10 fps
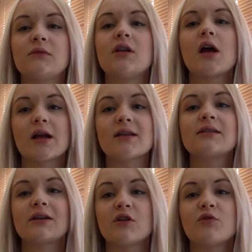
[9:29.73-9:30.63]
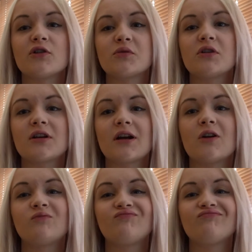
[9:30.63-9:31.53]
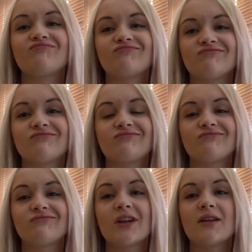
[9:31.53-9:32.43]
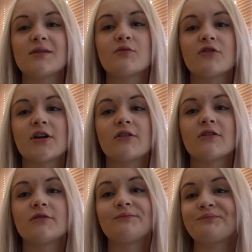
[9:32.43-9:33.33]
yeah, I get cereal post-workout, it's pretty good.